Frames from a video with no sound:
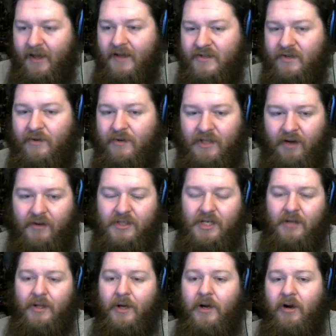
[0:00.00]
So as long as
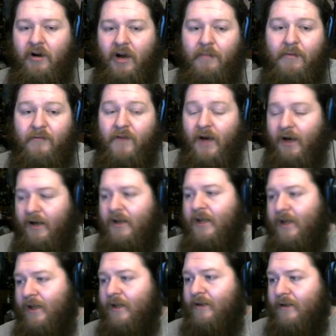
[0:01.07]
you load her up with on
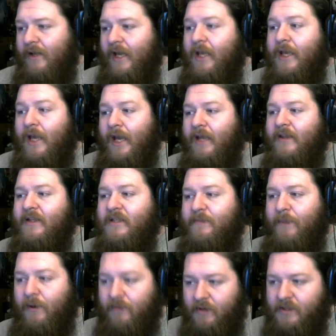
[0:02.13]
hit, like gain this
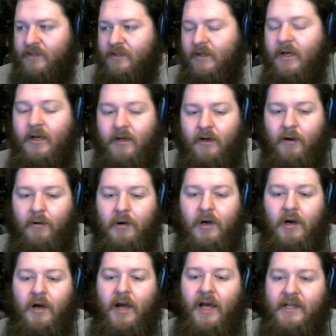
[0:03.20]
bonus, or
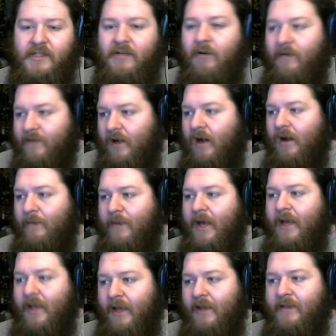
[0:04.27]
at start of
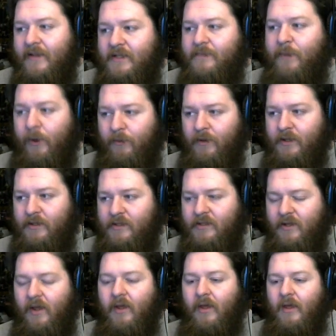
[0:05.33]
combat gain this
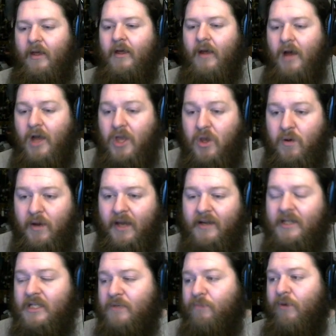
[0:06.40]
bonus, you get
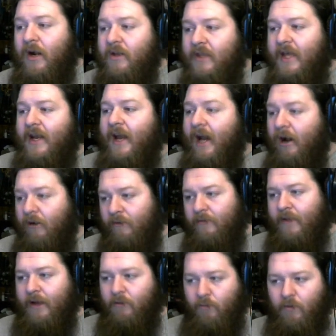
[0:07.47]
to spread that out,
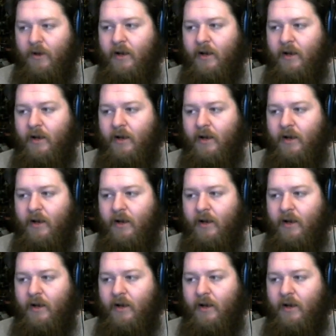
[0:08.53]
like one